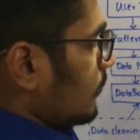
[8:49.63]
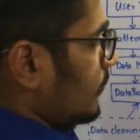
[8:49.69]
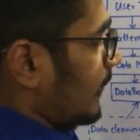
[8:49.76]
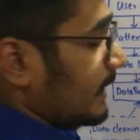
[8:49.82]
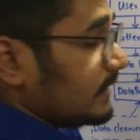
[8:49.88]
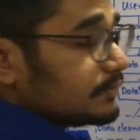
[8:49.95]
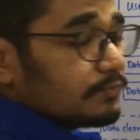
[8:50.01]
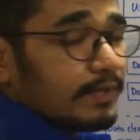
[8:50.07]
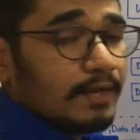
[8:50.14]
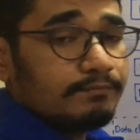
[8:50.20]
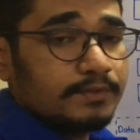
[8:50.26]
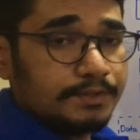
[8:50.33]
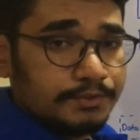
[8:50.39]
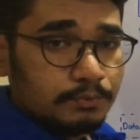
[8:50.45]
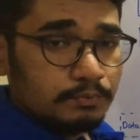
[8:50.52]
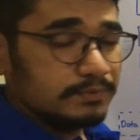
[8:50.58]
Next you
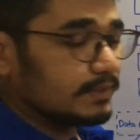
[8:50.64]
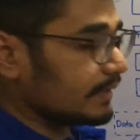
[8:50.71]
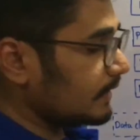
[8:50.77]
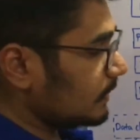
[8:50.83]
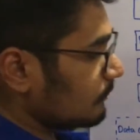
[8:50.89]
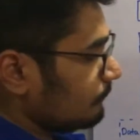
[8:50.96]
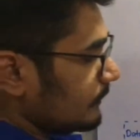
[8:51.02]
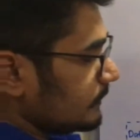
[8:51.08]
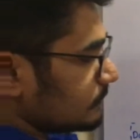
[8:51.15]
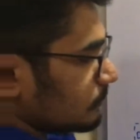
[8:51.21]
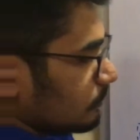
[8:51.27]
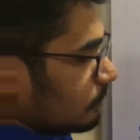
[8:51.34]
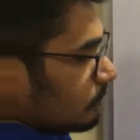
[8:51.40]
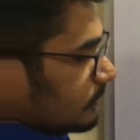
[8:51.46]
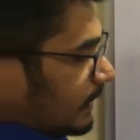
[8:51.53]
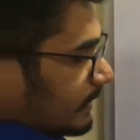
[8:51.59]
have the user interface,
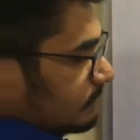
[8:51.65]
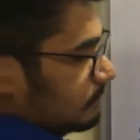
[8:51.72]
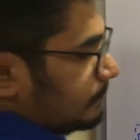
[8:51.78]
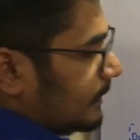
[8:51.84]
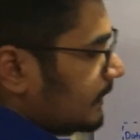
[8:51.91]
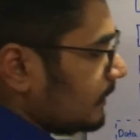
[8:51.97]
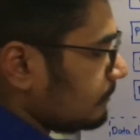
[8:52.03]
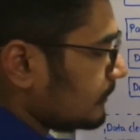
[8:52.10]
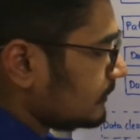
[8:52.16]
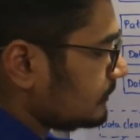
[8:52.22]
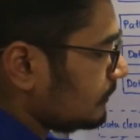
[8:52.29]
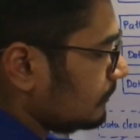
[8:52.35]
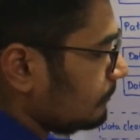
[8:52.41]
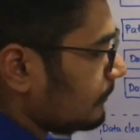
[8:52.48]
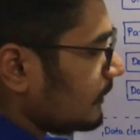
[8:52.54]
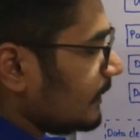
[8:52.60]
so that's pretty much
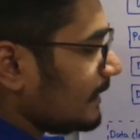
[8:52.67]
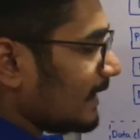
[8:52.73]
simple.